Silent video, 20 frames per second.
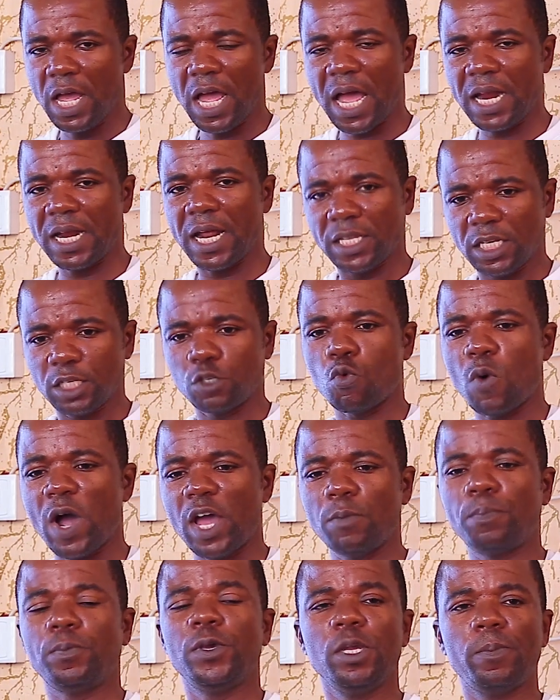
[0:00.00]
And that is
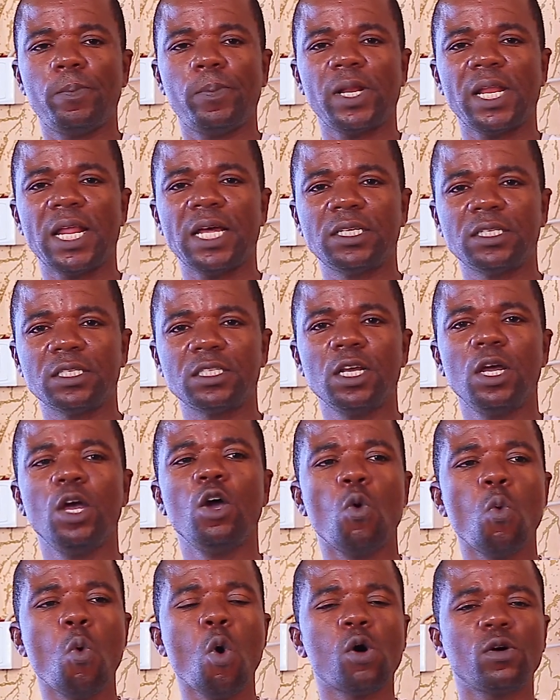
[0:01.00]
why pea plant
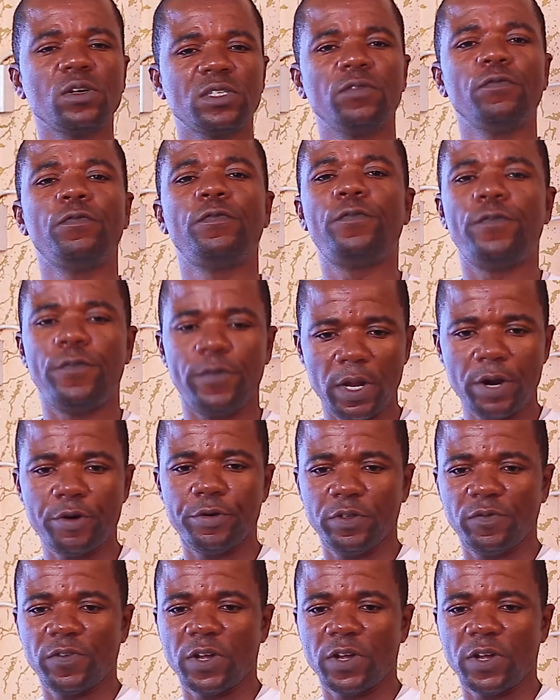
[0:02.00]
was very,